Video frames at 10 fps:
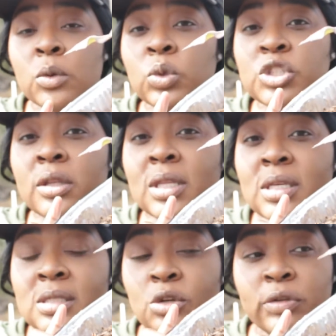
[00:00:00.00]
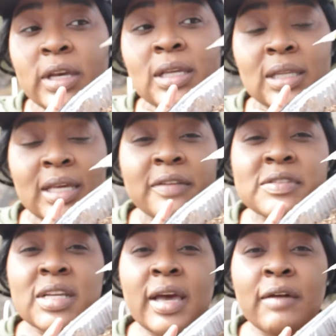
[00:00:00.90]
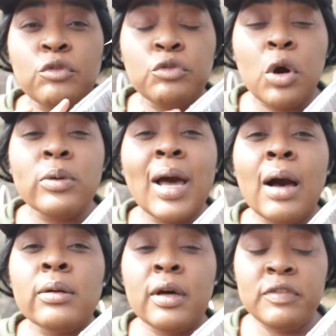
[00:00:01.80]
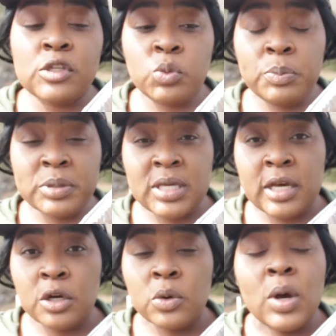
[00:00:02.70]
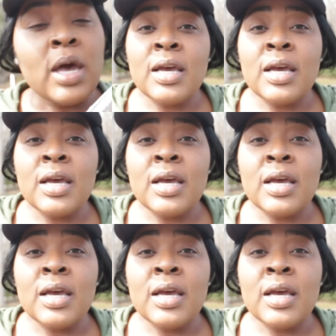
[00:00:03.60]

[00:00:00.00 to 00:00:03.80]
which are these green leaves that have grown out of the sweet potato.